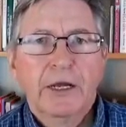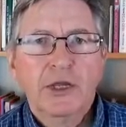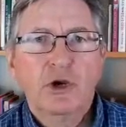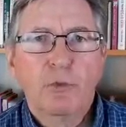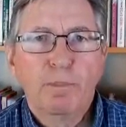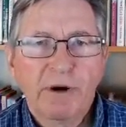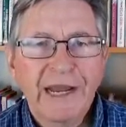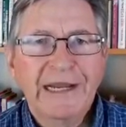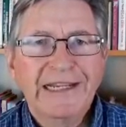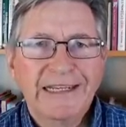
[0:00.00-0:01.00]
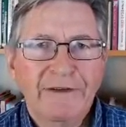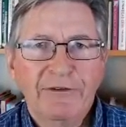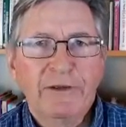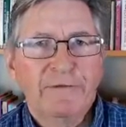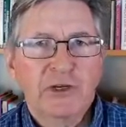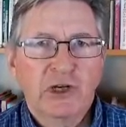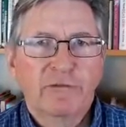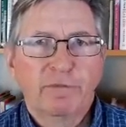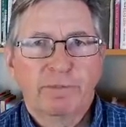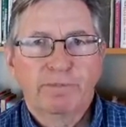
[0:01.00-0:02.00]
Your brain is never deficient
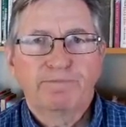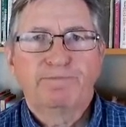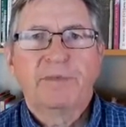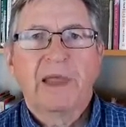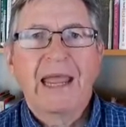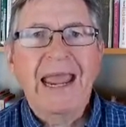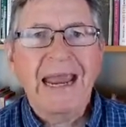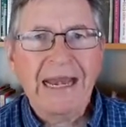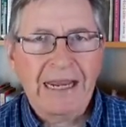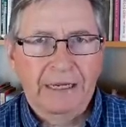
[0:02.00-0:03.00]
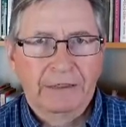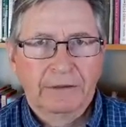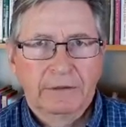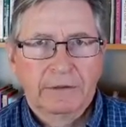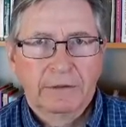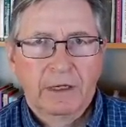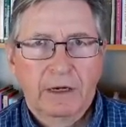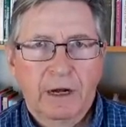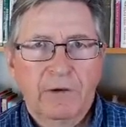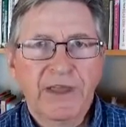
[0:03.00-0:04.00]
of any
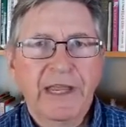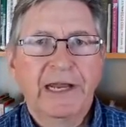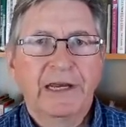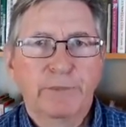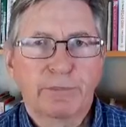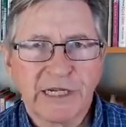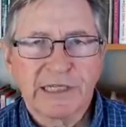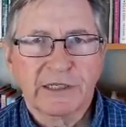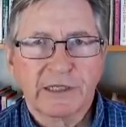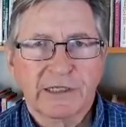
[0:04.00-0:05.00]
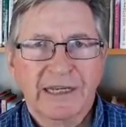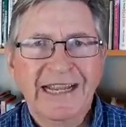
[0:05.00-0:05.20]
of the antidepressants.